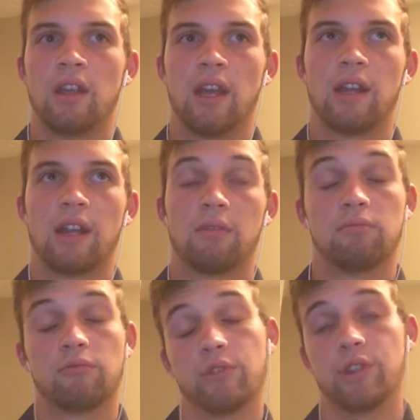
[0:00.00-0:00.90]
And I
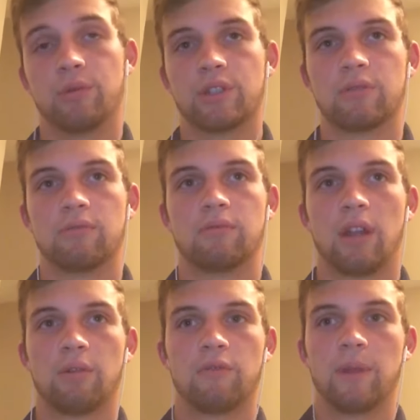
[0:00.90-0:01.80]
really wish
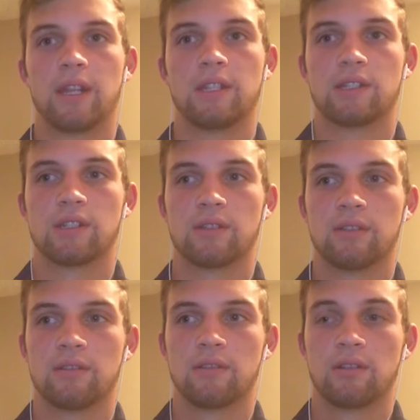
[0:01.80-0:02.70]
I would have paid attention
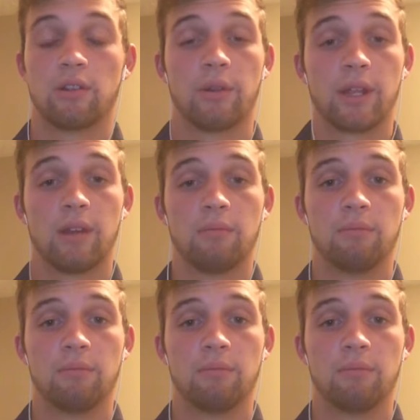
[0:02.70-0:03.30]
growing up.